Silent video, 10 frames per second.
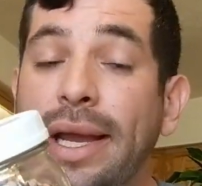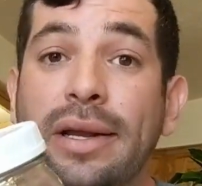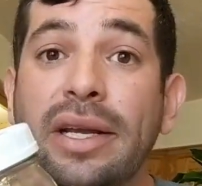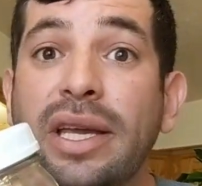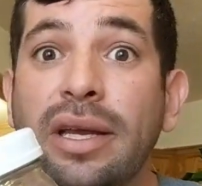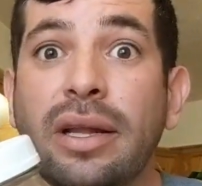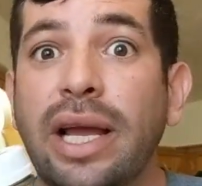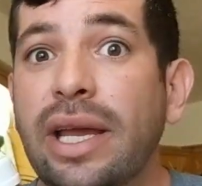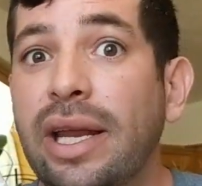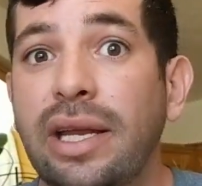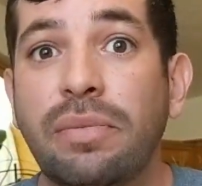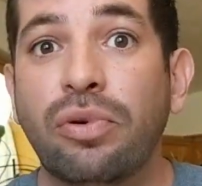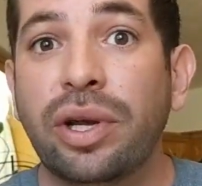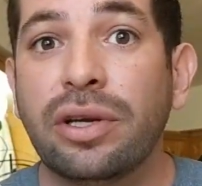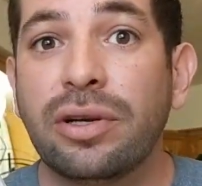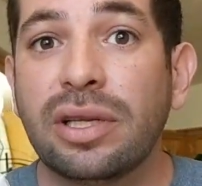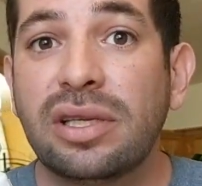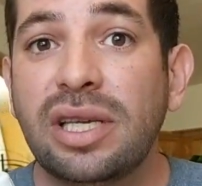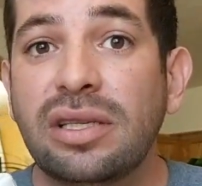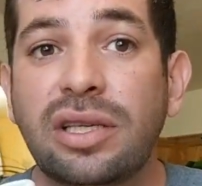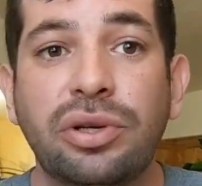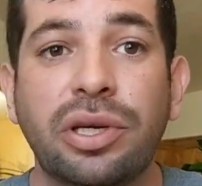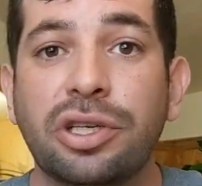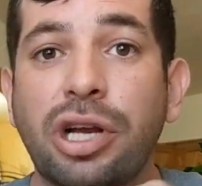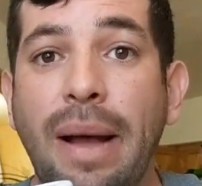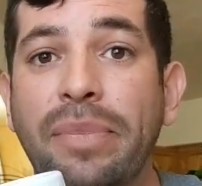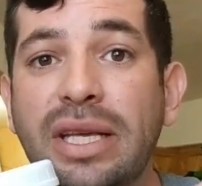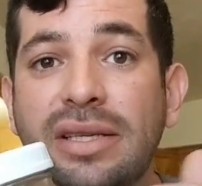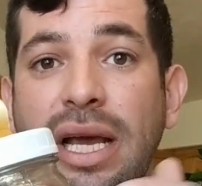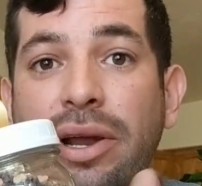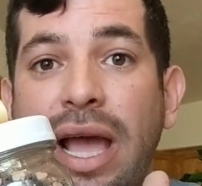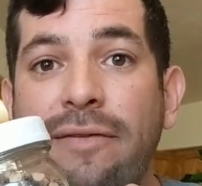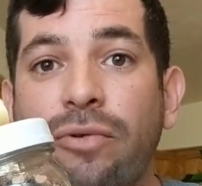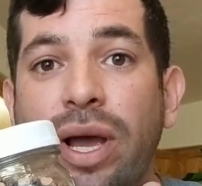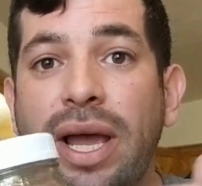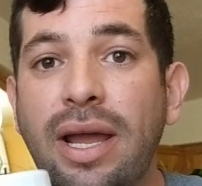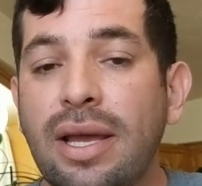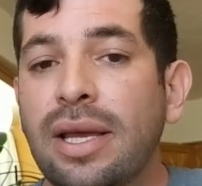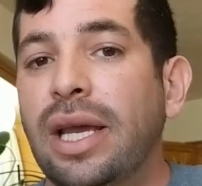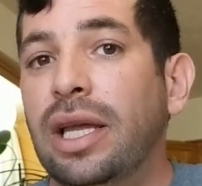And again, like at any point during the season, you can chop this down halfway